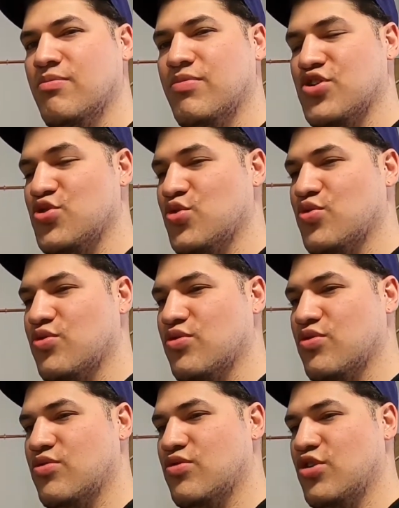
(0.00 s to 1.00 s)
but you
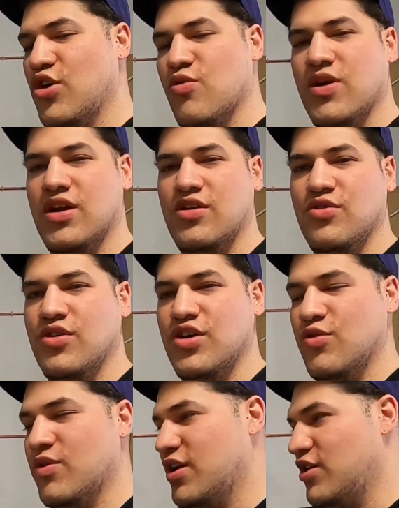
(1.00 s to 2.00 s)
don't want to do it.
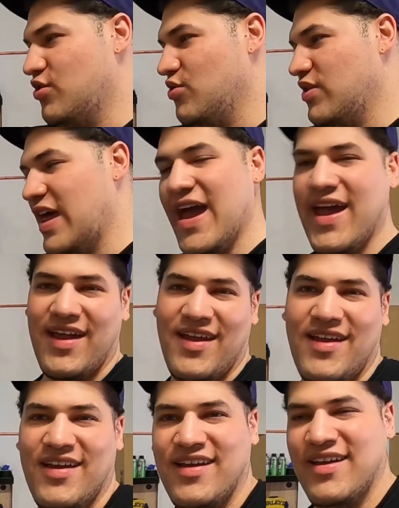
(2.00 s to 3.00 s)
You want to do
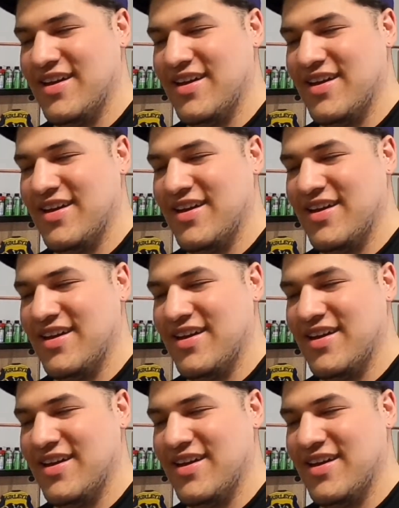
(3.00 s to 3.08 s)
that.